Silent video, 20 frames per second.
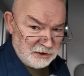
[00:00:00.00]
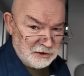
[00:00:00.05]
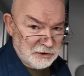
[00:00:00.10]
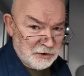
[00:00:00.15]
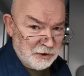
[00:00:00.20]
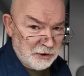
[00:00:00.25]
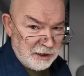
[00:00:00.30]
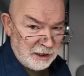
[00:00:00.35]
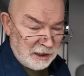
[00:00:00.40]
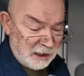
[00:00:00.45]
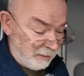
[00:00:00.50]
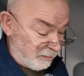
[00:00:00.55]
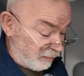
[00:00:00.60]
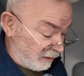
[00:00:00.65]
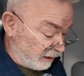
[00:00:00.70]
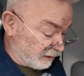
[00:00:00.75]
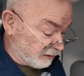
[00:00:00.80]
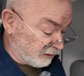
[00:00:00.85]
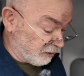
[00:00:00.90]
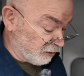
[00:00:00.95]
just cooking up
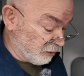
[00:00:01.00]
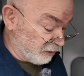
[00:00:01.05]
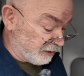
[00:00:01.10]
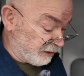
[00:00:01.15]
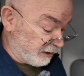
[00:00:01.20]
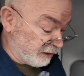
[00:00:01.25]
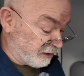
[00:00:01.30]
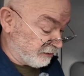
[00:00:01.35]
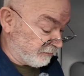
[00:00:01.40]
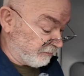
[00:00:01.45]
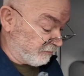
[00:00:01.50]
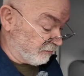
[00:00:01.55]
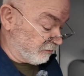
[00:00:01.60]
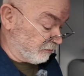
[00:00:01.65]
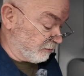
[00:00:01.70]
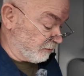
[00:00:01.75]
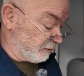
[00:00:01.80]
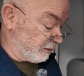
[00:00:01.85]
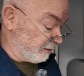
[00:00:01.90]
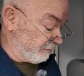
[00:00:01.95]
a sausage
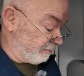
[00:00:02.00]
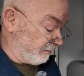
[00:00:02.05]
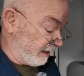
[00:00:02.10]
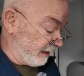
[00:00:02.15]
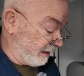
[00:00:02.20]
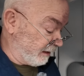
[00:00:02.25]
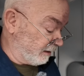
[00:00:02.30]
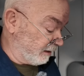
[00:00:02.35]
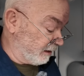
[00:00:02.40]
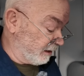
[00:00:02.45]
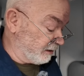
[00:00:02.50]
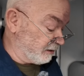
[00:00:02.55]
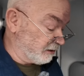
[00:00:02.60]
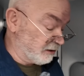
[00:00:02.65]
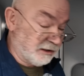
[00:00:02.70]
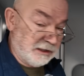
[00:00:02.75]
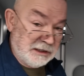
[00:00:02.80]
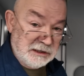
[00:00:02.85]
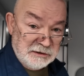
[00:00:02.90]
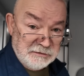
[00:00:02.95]
for my
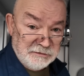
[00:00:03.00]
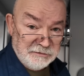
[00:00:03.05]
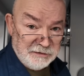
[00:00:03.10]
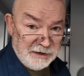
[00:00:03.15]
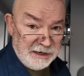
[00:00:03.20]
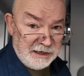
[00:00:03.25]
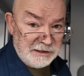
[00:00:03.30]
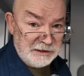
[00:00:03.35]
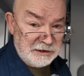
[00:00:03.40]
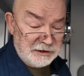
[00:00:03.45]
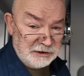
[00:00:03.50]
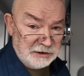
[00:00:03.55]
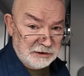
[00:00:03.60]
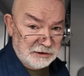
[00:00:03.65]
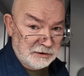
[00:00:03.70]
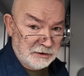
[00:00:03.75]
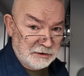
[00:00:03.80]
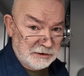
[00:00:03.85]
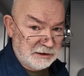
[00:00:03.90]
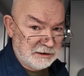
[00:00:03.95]
lunch. These French
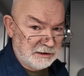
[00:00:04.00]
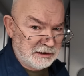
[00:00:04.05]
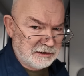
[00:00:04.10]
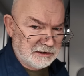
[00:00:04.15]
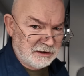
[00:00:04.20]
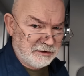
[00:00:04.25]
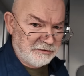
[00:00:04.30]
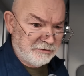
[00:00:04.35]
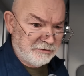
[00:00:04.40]
sausages are